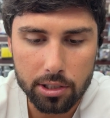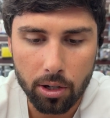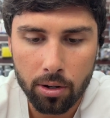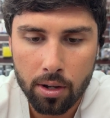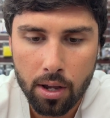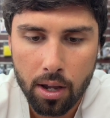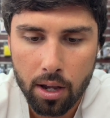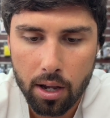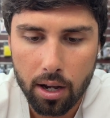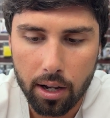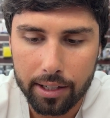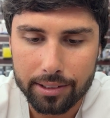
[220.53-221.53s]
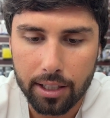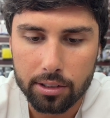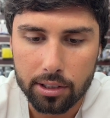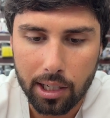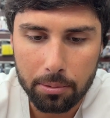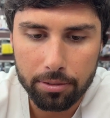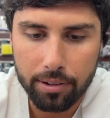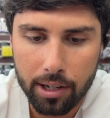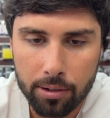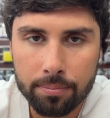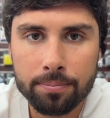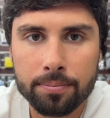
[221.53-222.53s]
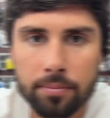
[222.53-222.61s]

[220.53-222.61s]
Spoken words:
So let's get into the deck profile.